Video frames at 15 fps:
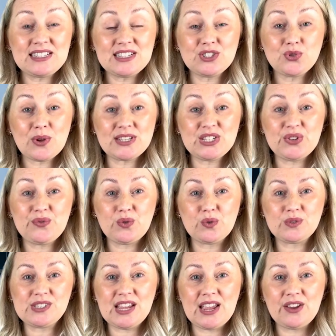in
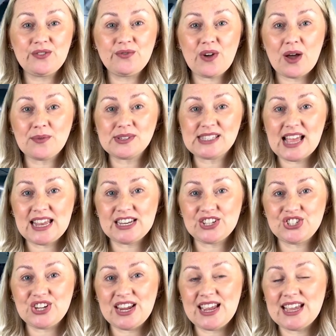2014, Varus
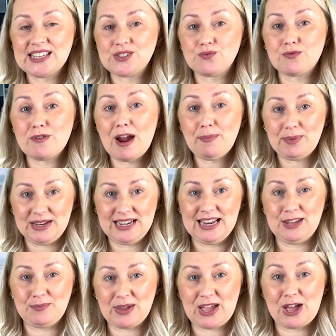Energy has
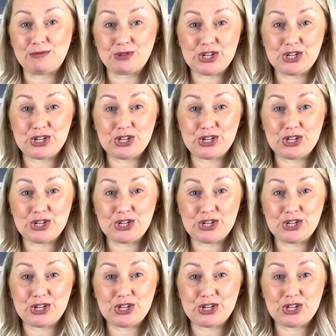rapidly become